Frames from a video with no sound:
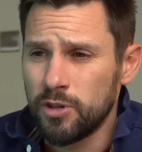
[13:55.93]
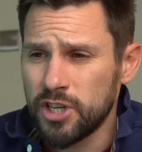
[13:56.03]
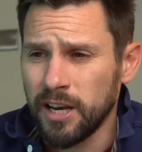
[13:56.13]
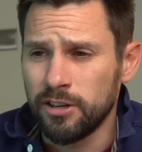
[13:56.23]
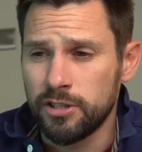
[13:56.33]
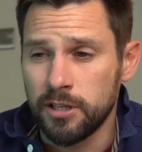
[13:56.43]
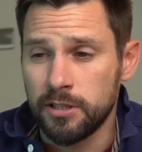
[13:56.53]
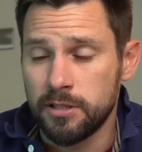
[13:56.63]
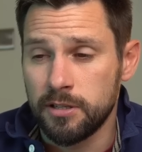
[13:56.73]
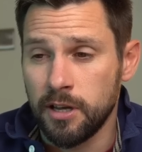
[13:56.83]

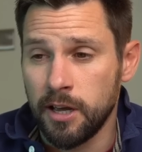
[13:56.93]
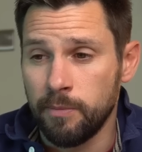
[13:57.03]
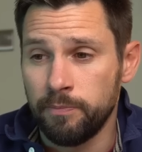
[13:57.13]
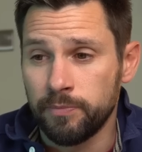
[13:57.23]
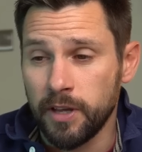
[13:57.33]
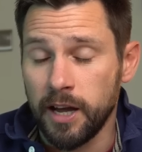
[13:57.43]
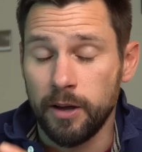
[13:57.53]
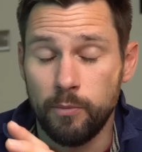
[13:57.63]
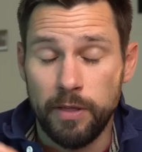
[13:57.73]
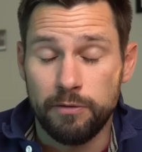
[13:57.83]
Challenges, I
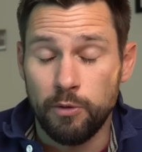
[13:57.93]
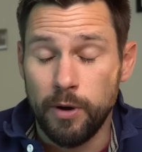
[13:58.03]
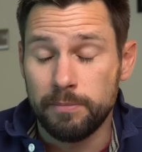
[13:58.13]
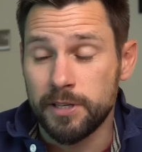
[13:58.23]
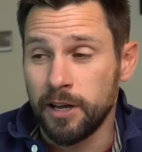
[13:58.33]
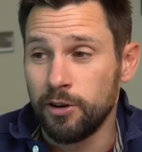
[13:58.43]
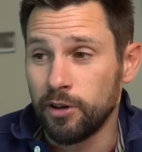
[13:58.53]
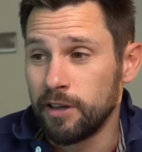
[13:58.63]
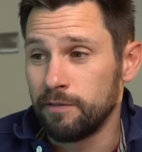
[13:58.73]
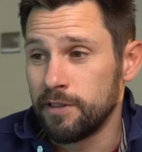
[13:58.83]
went through the website
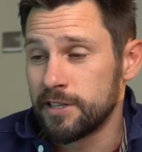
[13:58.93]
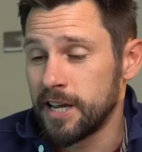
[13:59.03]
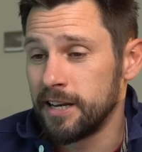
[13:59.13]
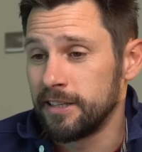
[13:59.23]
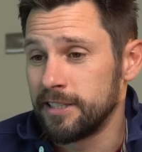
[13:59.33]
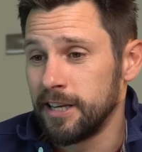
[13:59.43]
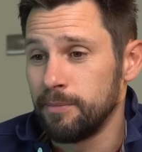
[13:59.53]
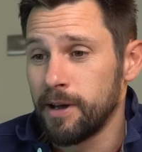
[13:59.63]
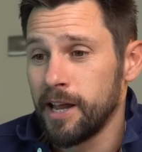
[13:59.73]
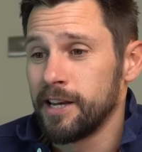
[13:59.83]
looking for the sailing team,
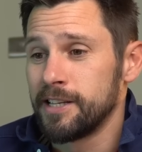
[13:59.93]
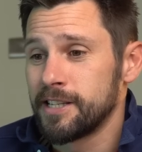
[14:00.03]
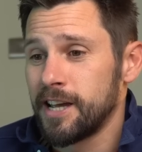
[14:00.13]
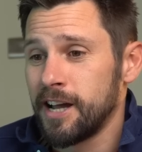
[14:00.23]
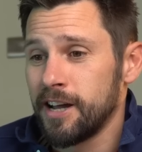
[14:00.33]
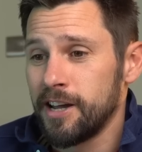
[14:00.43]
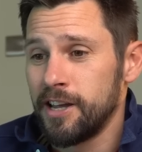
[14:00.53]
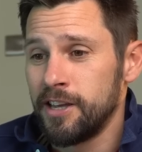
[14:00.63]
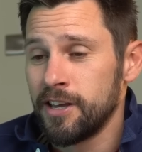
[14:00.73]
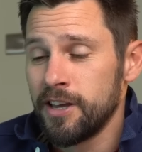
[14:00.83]
and
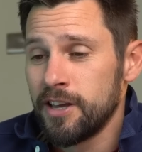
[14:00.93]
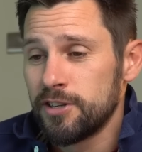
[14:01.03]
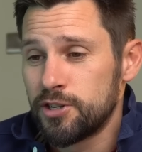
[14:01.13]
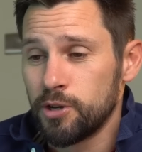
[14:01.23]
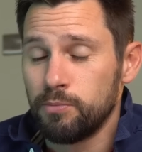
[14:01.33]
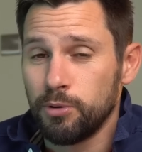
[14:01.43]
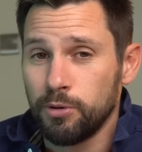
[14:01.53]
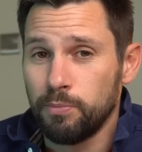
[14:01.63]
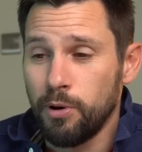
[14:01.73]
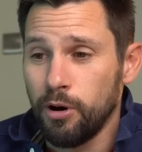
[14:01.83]
I stumbled
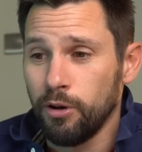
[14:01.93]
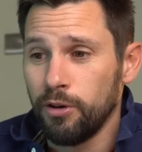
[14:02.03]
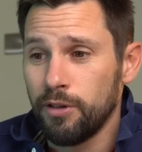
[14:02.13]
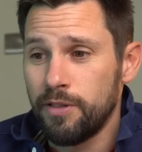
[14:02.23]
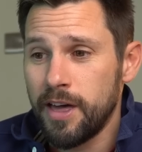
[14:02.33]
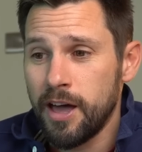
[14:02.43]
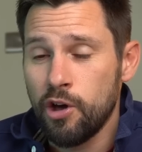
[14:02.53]
upon their